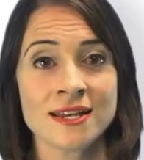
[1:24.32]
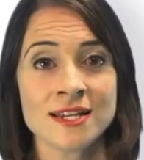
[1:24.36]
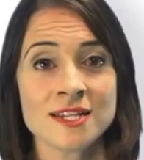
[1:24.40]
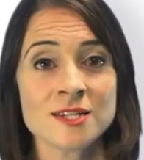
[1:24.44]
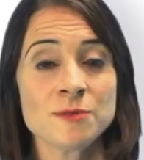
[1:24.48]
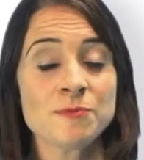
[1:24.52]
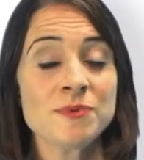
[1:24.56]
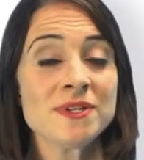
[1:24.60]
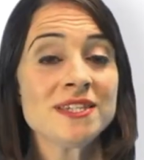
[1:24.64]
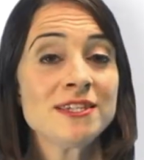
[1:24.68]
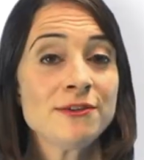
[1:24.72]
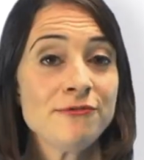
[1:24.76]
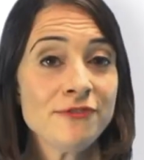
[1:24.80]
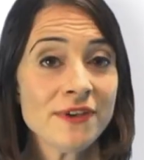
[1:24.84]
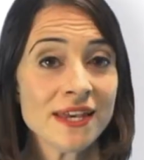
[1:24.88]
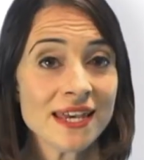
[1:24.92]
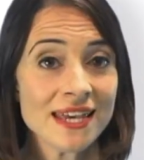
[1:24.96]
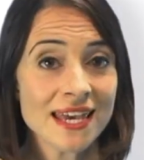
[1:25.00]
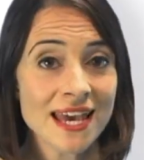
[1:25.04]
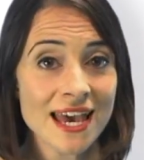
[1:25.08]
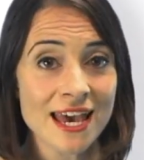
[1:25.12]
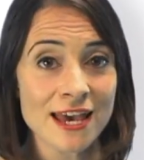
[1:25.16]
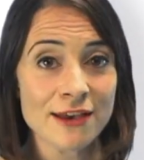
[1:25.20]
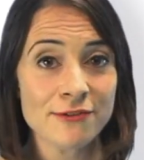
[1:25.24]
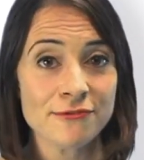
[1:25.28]
Specific
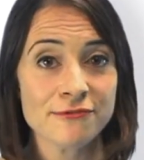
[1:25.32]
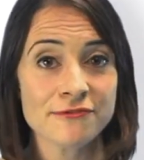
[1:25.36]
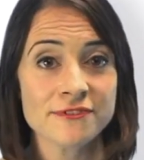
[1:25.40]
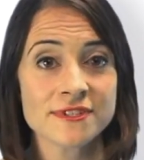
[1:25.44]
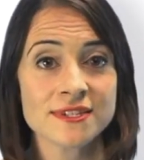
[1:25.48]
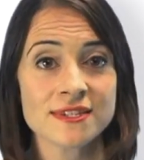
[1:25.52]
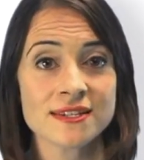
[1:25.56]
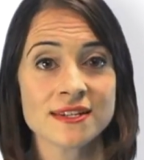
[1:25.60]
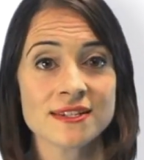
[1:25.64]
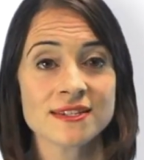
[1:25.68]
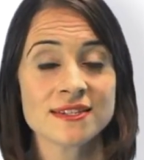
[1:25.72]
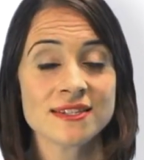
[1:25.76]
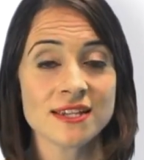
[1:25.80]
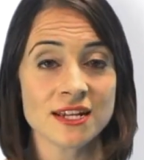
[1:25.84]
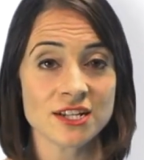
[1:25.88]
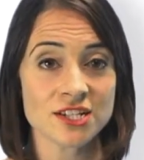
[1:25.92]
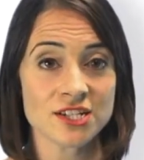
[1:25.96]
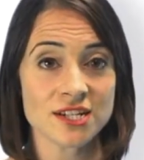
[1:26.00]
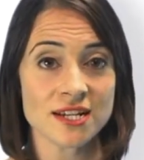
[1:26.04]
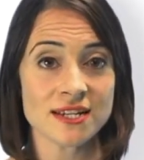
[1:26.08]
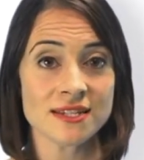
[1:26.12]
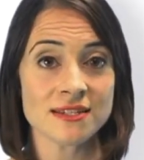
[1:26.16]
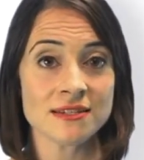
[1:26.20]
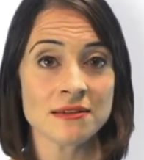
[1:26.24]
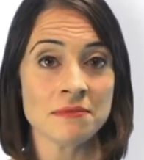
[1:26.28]
gifts, such
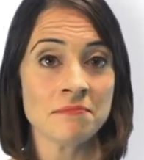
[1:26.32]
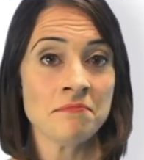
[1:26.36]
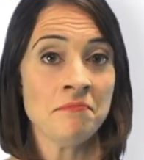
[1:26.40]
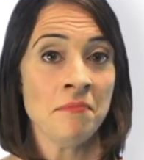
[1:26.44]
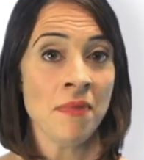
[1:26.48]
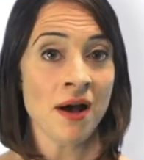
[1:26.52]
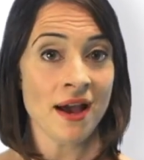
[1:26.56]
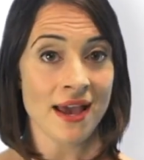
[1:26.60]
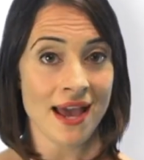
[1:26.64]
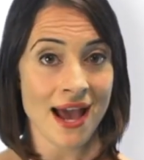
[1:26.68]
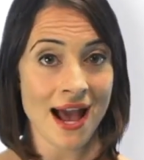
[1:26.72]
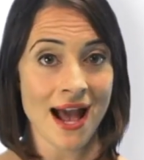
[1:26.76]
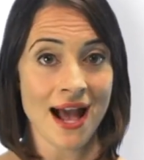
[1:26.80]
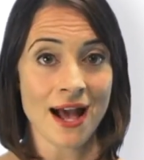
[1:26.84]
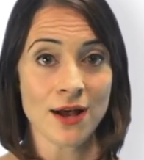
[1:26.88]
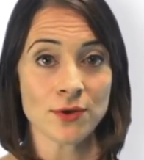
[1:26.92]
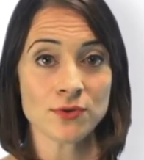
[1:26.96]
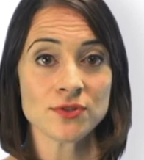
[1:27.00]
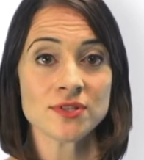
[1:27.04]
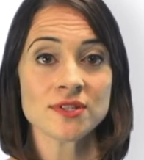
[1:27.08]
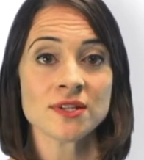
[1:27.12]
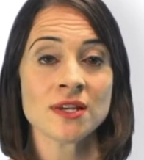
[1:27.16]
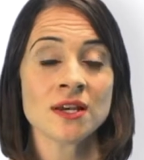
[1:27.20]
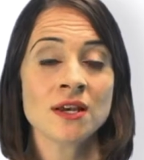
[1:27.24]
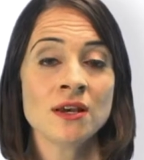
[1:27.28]
as my
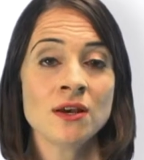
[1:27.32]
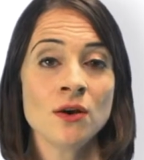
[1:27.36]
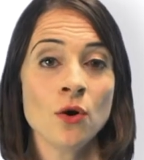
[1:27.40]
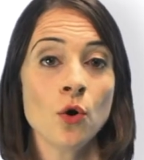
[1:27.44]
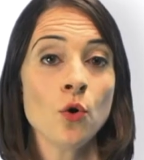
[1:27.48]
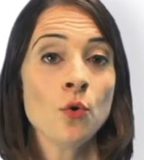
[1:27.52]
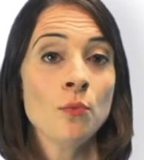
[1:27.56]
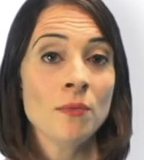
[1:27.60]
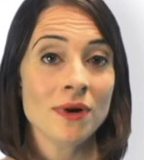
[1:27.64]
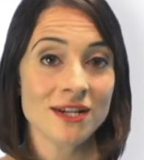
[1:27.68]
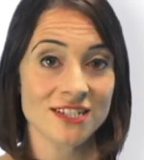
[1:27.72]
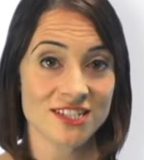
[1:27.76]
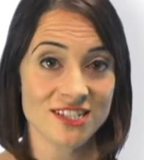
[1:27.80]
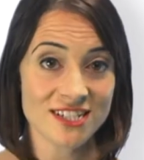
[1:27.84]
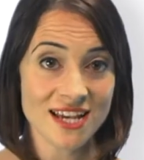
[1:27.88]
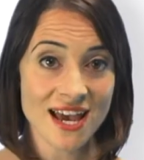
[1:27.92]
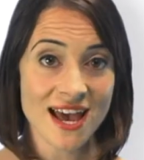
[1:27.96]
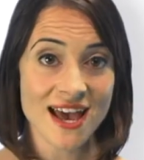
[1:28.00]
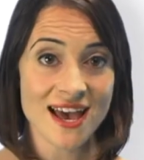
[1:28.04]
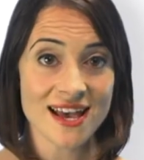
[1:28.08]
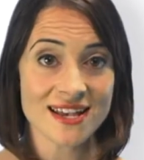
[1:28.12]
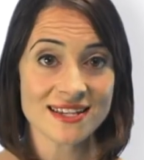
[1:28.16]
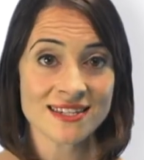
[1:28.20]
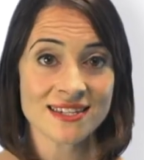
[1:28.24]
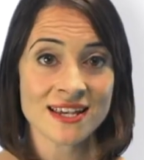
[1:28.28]
house or my
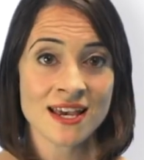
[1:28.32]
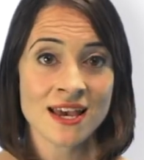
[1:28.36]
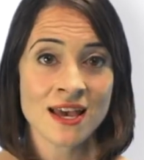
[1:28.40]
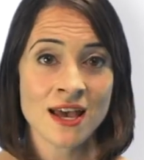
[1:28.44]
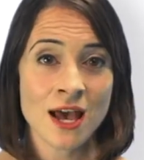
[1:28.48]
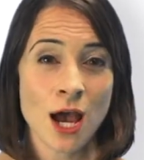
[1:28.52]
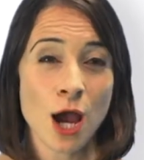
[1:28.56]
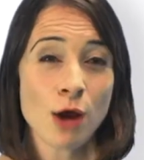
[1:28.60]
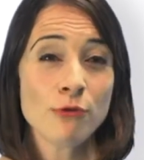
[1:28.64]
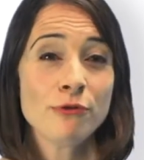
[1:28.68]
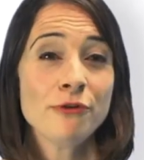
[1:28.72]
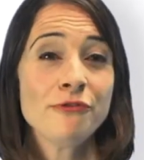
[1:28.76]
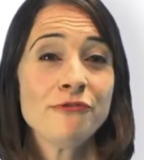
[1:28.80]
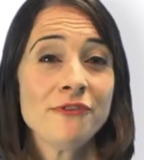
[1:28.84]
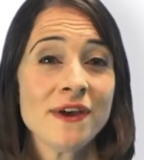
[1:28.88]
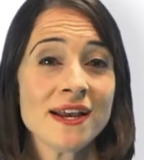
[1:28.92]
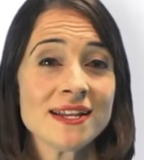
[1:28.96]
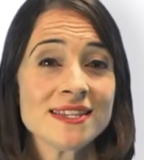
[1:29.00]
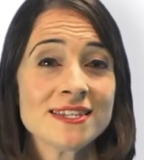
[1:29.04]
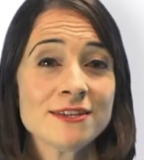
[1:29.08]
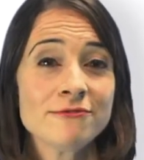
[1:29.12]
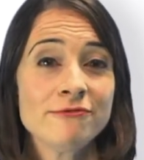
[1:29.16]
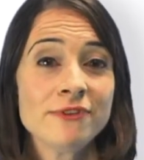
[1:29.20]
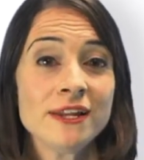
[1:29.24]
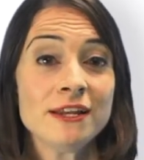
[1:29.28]
shares, are
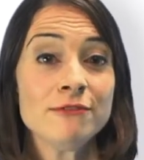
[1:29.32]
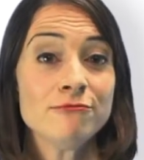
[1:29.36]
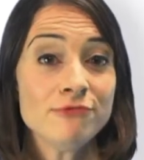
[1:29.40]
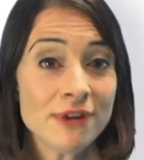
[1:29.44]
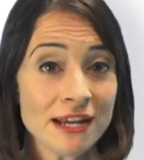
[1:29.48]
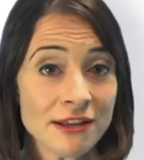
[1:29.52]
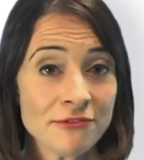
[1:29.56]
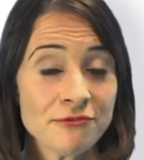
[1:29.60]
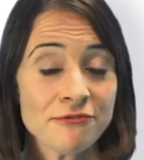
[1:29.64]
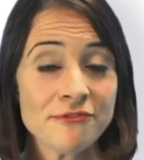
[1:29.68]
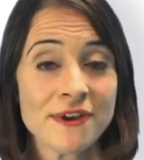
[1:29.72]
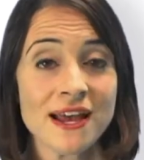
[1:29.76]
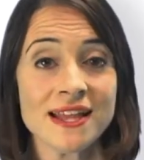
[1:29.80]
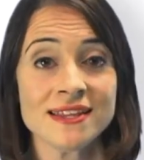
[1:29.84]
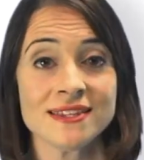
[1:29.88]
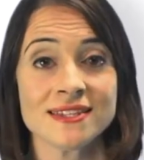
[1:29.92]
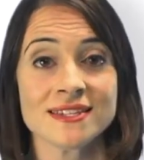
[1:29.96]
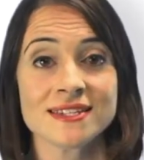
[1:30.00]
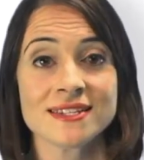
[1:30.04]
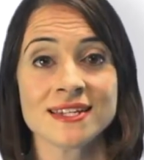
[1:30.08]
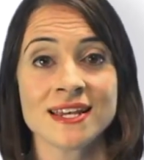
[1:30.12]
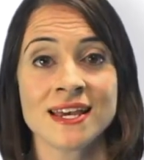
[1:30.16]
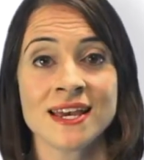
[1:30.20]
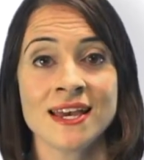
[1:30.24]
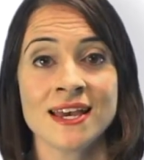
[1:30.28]
effectively
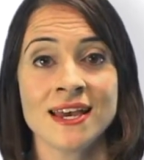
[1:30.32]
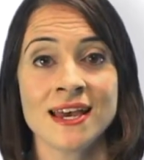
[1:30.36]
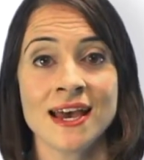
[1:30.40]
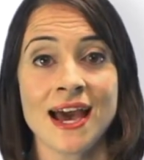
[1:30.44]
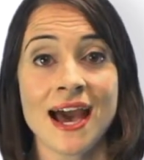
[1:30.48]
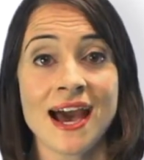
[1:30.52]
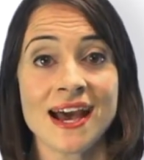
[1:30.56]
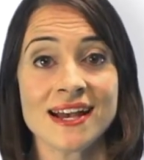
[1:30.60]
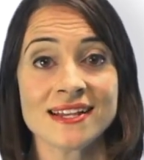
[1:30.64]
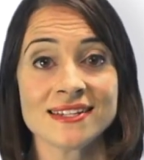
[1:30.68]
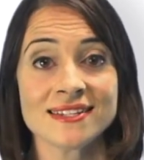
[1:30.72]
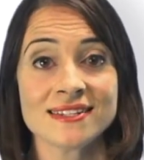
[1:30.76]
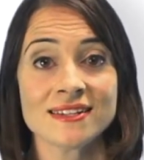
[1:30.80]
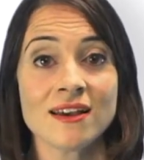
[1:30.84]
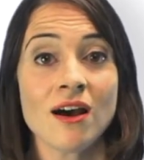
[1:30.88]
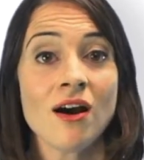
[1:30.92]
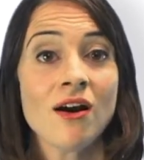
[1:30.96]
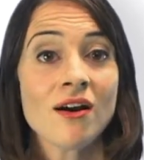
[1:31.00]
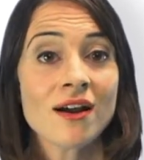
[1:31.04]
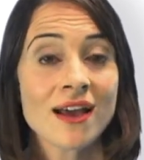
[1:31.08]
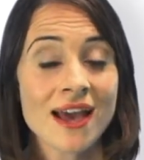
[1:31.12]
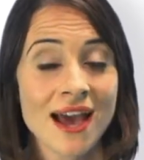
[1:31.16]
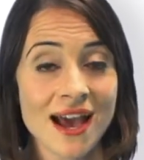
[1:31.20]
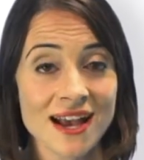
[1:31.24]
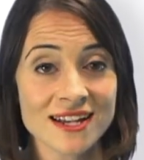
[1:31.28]
ring-fenced, as
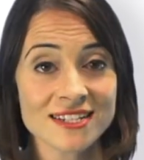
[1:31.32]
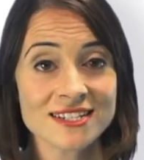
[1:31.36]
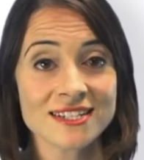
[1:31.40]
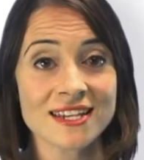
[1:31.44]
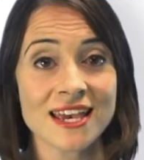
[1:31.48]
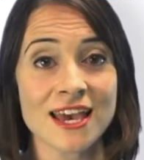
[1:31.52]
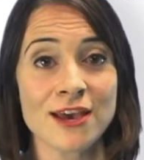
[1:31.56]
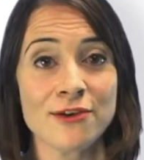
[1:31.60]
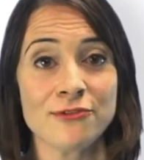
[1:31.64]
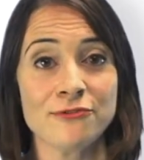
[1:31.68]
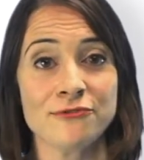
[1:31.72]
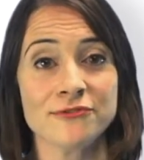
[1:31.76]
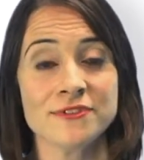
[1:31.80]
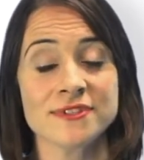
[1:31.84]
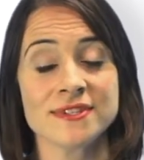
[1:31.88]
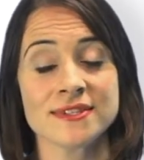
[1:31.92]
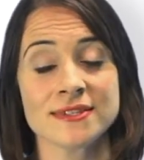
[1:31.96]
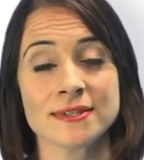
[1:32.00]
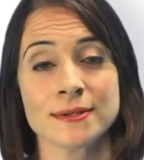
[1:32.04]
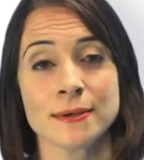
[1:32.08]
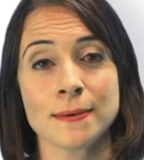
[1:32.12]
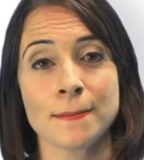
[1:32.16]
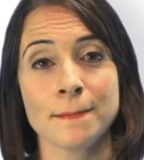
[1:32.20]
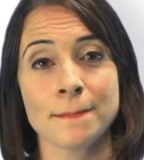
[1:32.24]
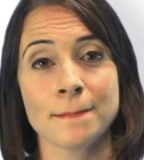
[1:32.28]
are cash gifts.